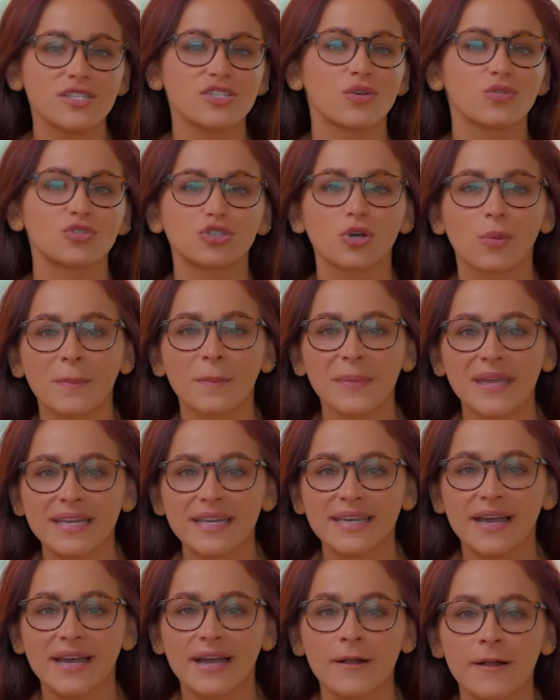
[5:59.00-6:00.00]
social
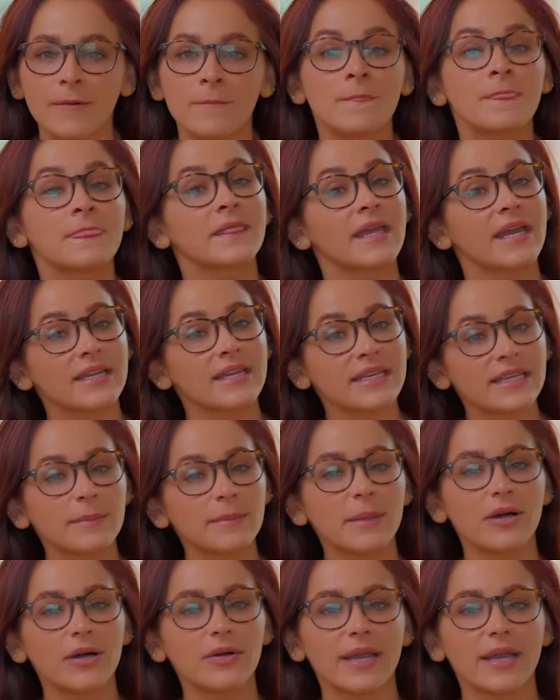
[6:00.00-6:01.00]
media, and
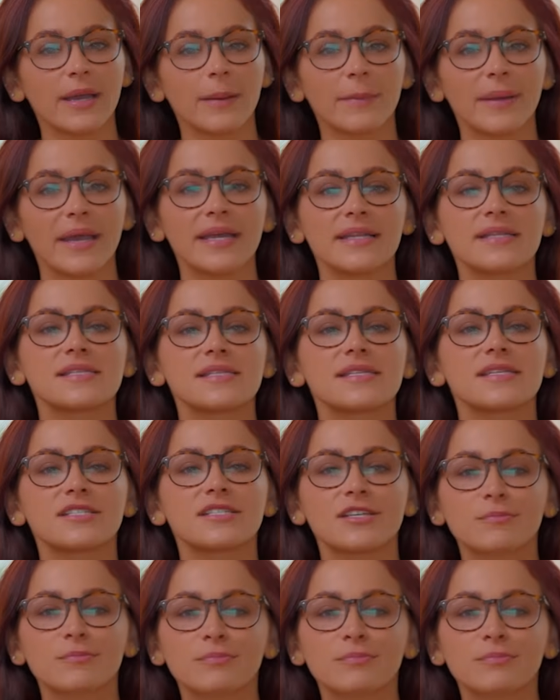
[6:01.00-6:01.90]
email campaigns to